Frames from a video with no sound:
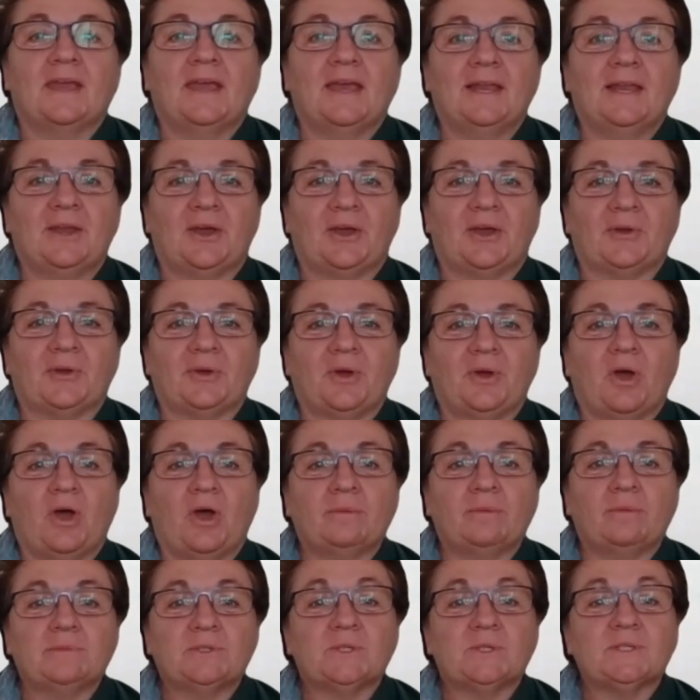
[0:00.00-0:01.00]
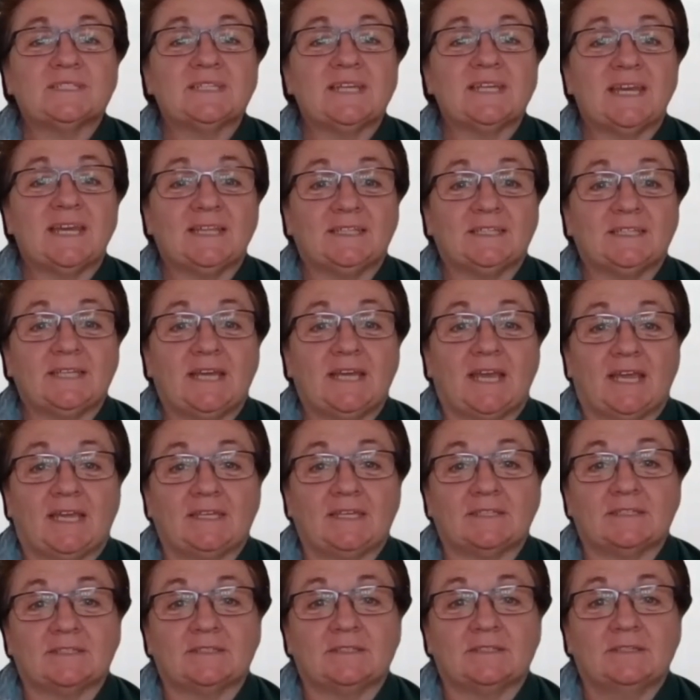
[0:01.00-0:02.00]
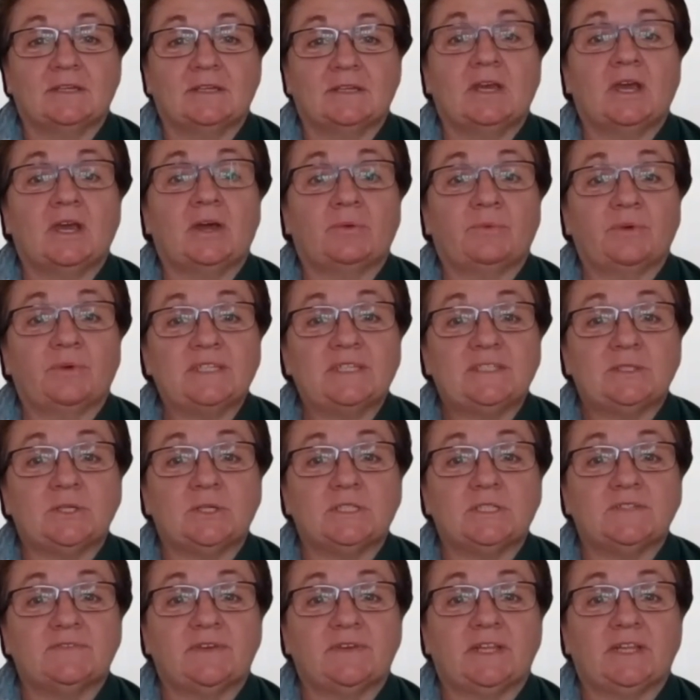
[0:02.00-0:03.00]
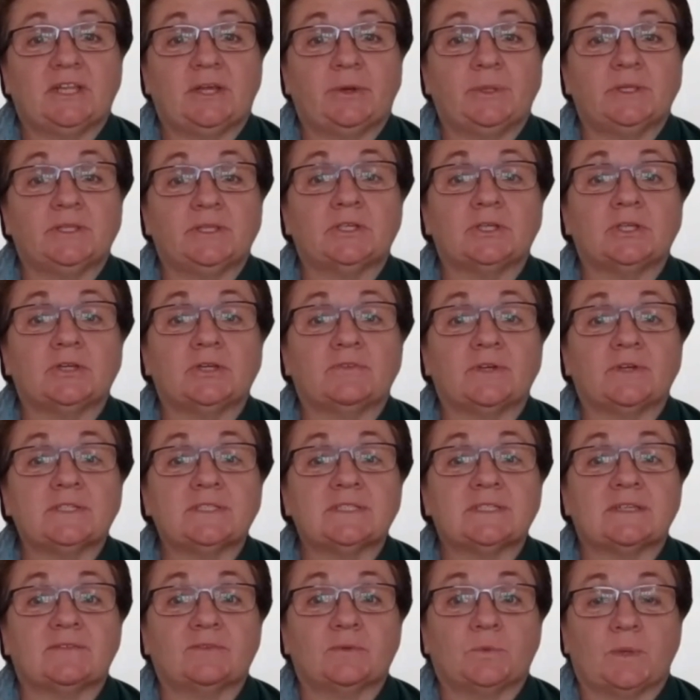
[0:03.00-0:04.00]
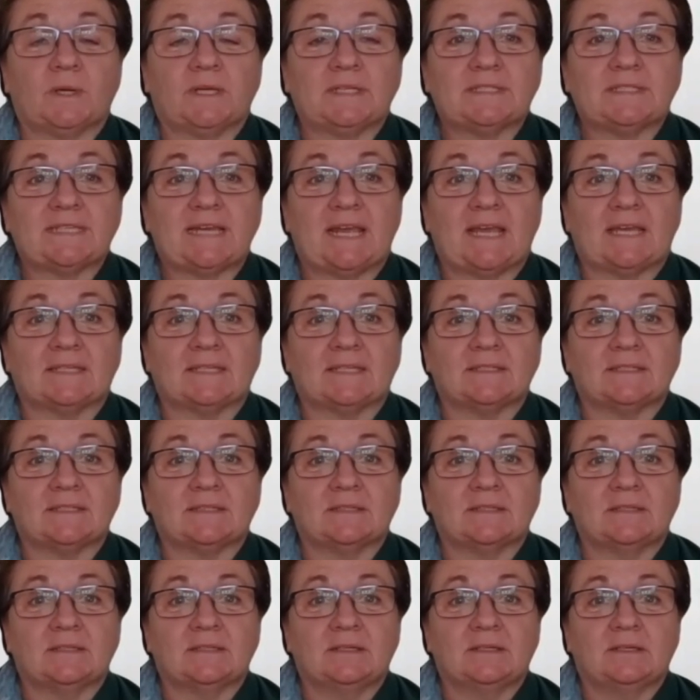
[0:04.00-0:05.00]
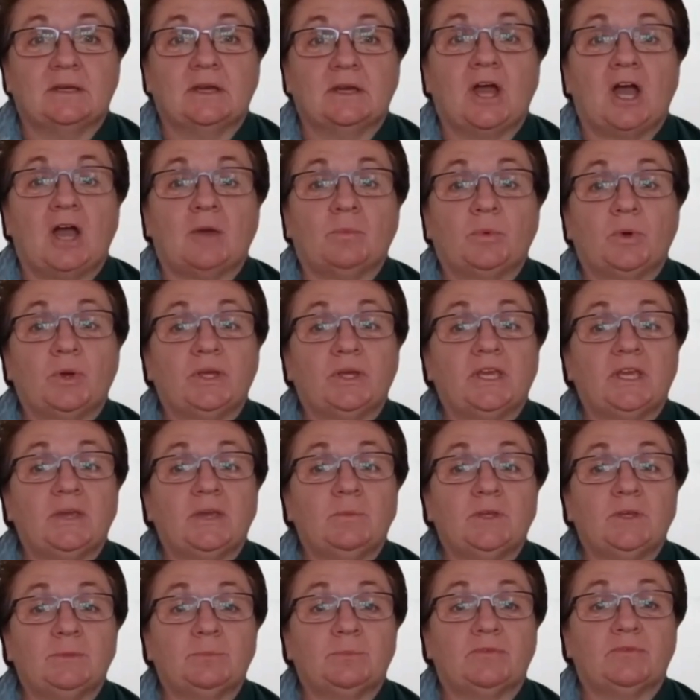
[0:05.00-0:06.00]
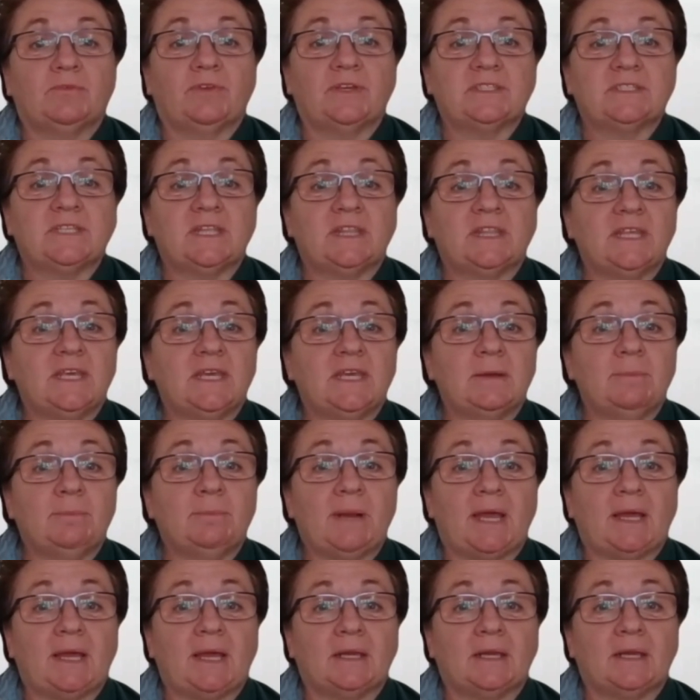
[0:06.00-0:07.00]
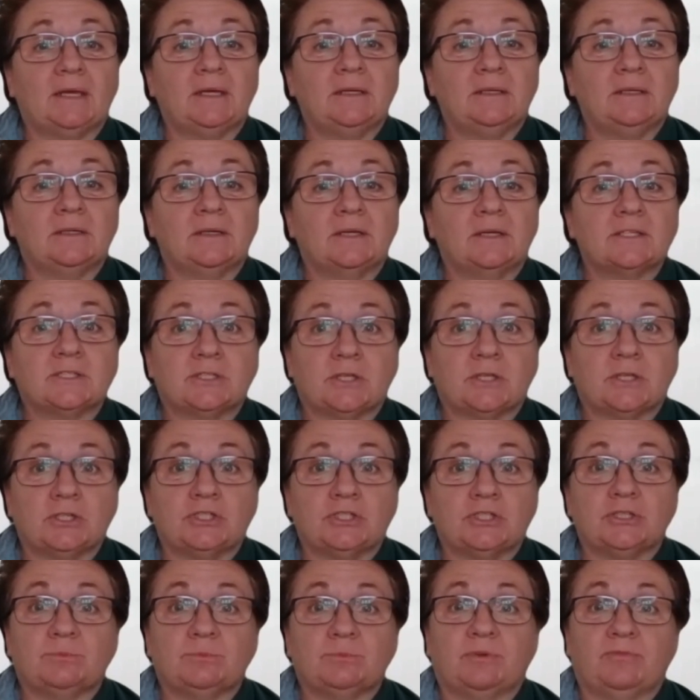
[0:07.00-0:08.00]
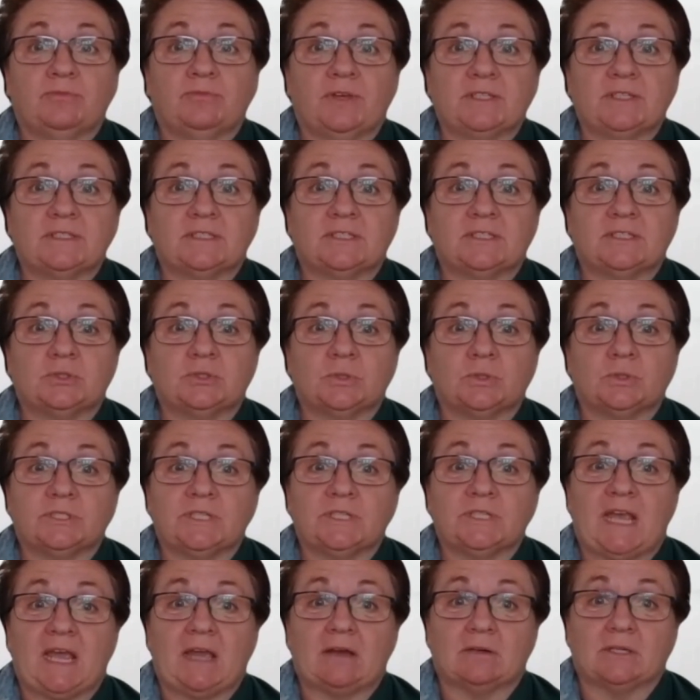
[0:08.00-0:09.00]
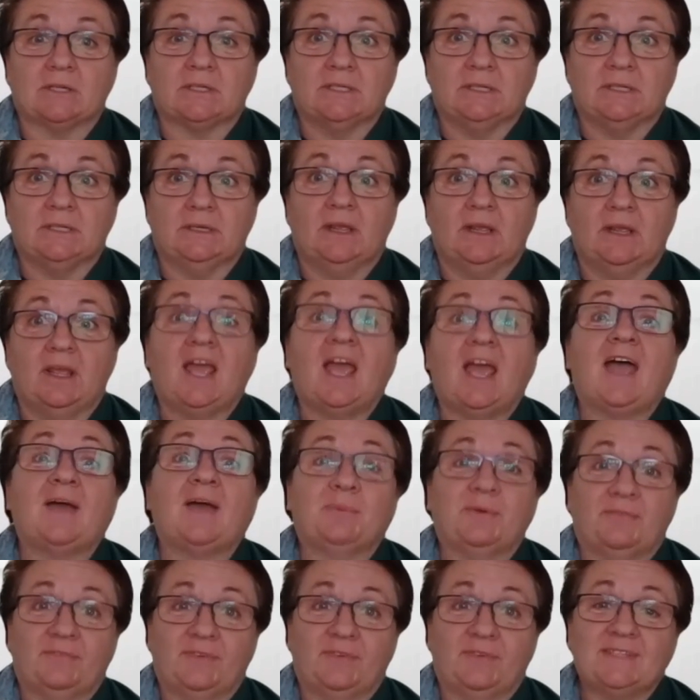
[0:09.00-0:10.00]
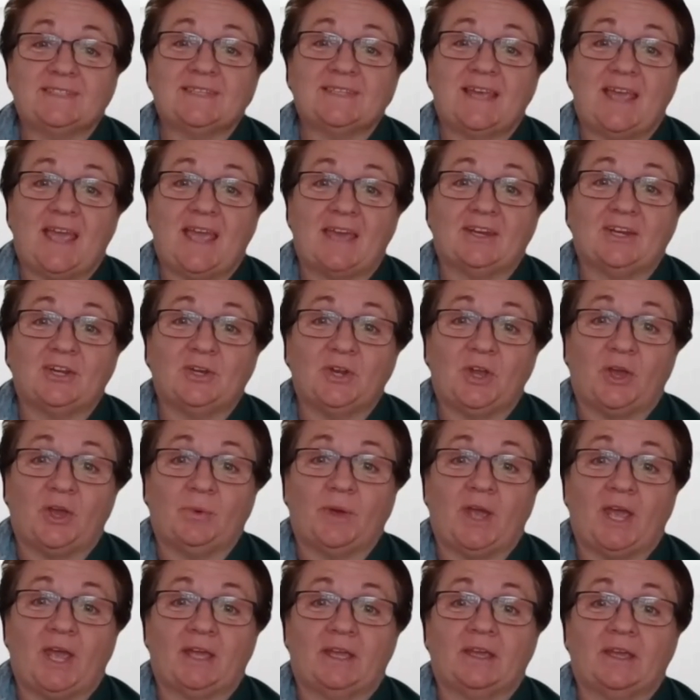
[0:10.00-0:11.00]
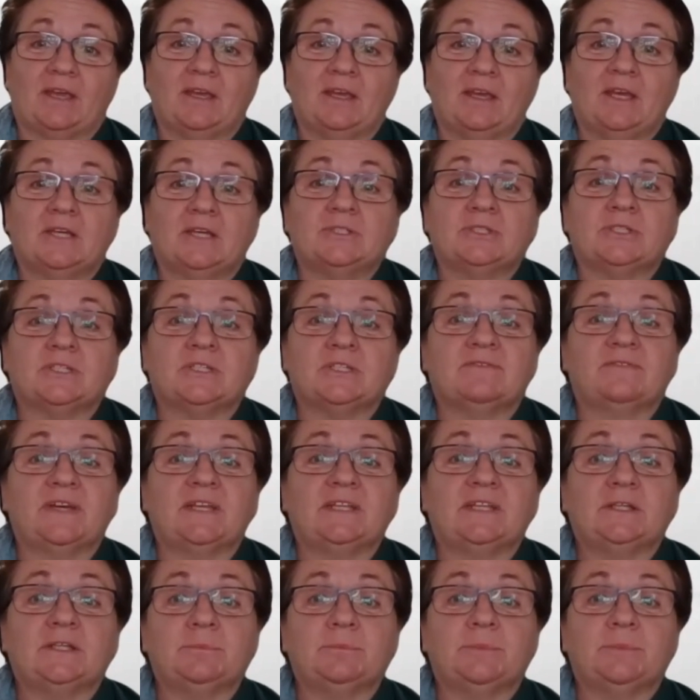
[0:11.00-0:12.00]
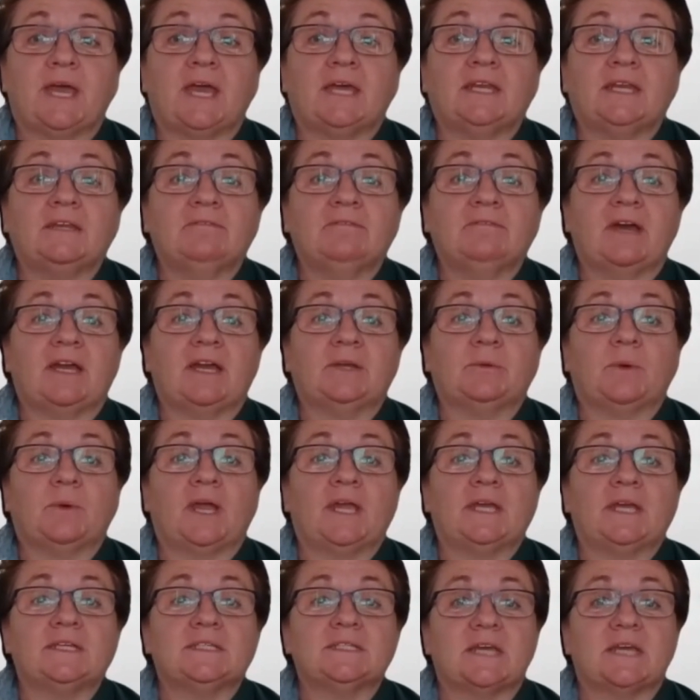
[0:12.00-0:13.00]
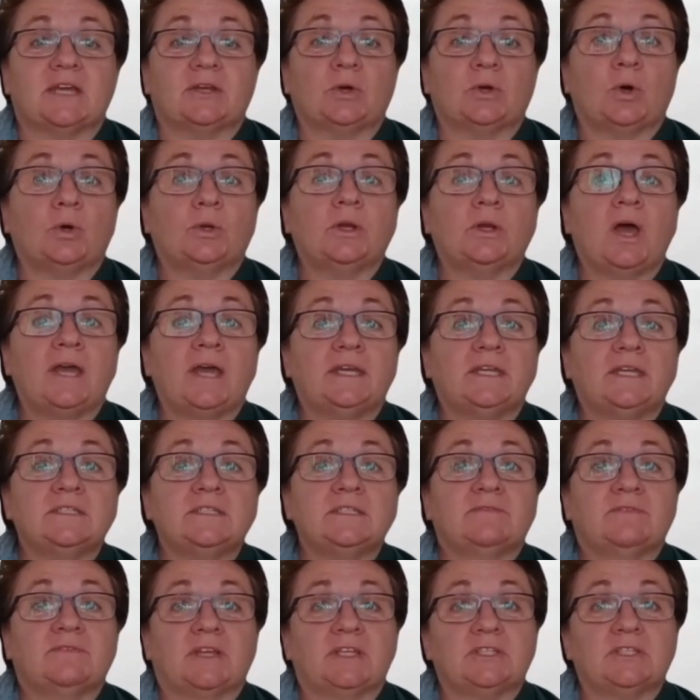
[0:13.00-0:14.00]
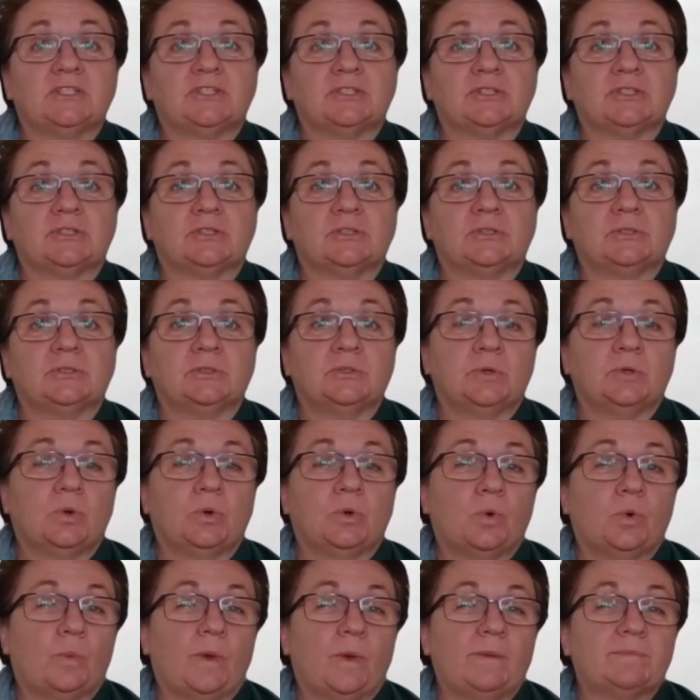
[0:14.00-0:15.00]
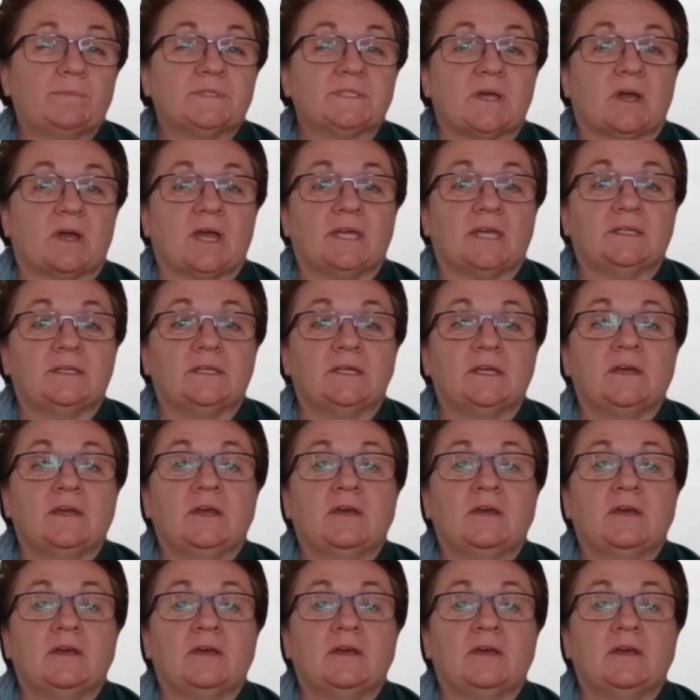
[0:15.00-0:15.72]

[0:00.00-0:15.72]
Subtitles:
Hello, I'm Dr. Helen Hayden, a research fellow at the University of Queensland. I'm working with Professor Thea Blackler, Associate Professor Georgia Halkett, and Professor Anna Nowak to develop and evaluate an online intervention or website